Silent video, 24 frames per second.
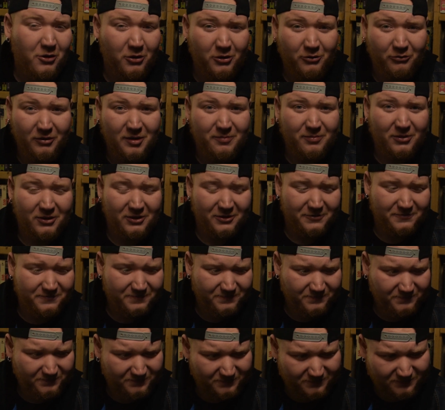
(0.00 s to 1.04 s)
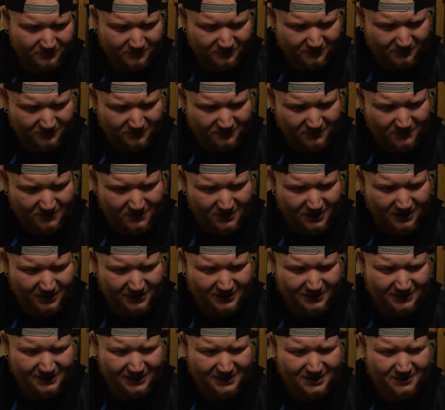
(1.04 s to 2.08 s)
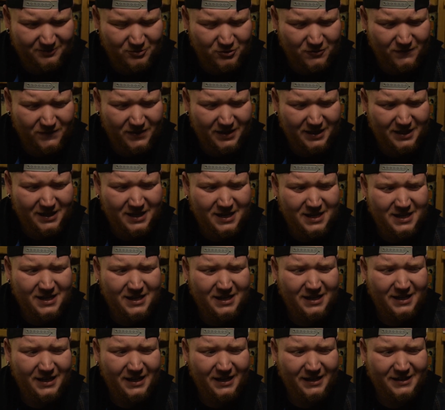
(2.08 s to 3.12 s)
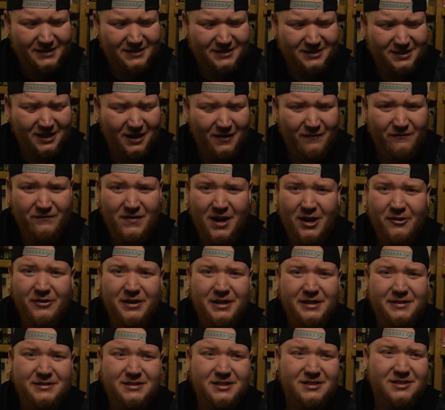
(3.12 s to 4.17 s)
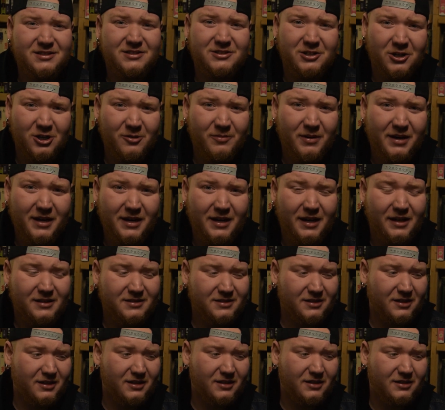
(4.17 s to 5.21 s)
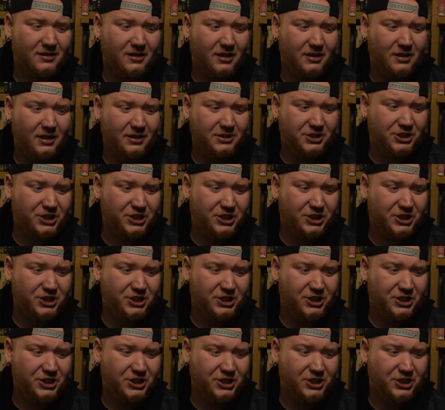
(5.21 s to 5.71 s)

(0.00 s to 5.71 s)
York Ripper, this movie is uh, very disturbing. It's a, a, a,